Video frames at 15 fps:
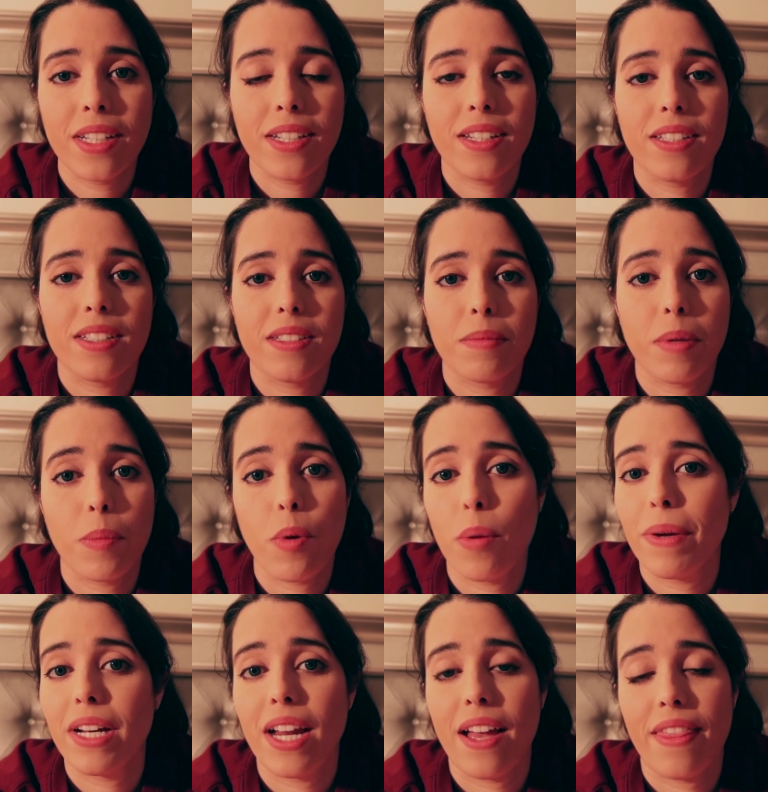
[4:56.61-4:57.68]
because my mom
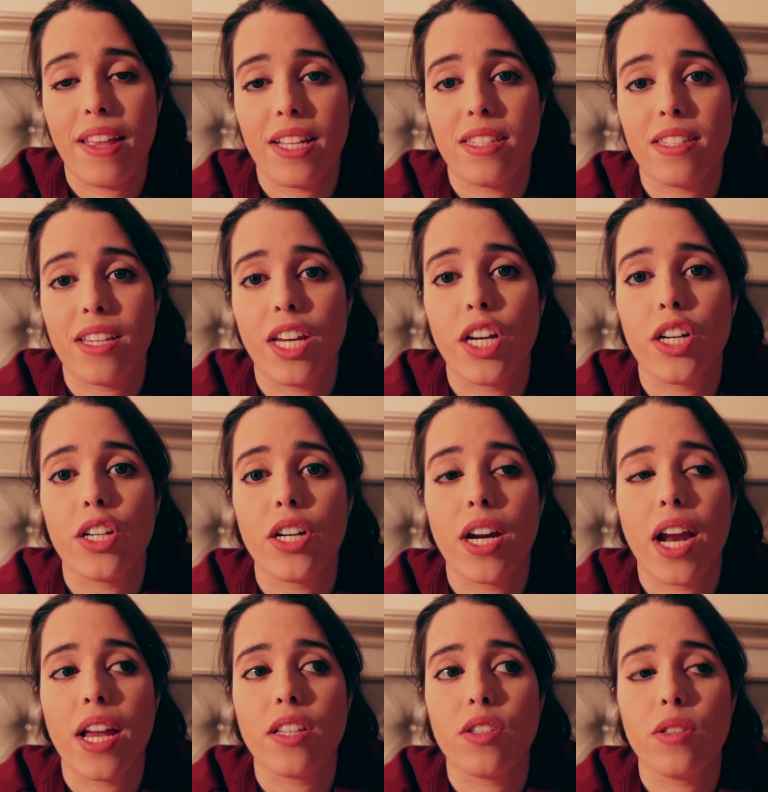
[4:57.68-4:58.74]
had had that
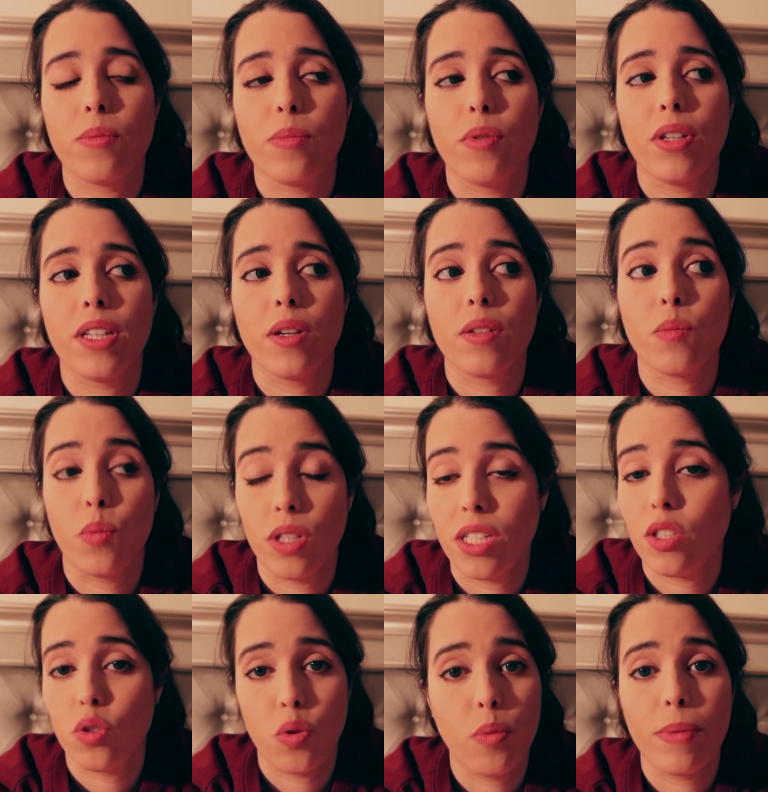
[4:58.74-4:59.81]
scare to the point that when
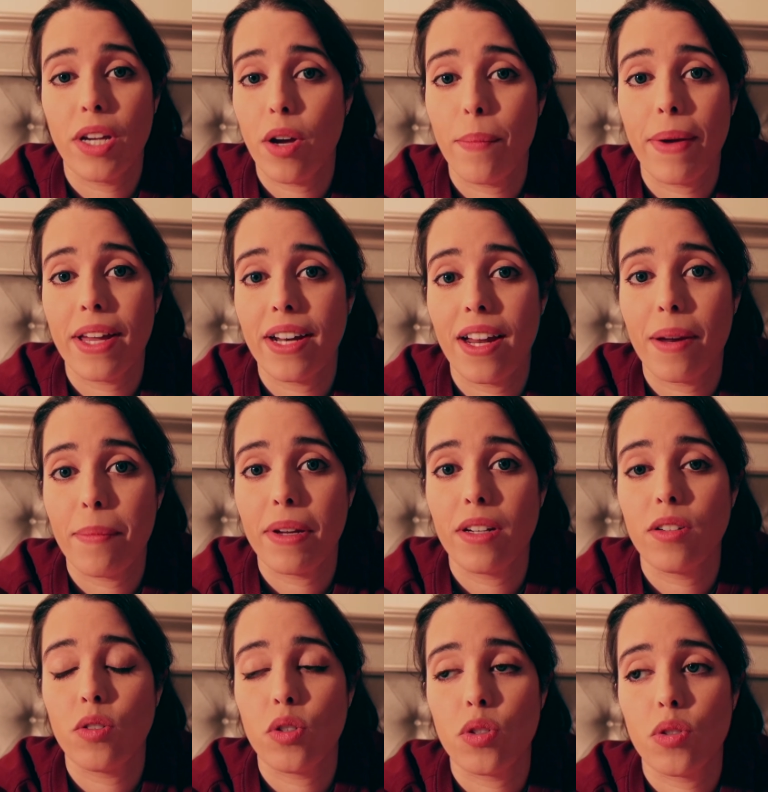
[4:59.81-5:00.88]
they told me how bad it
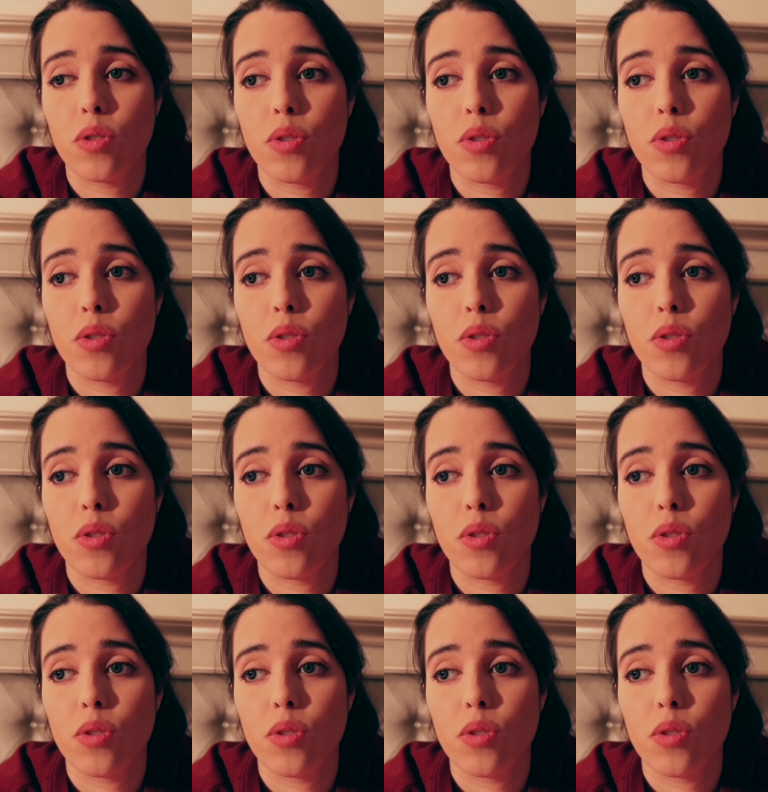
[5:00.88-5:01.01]
happened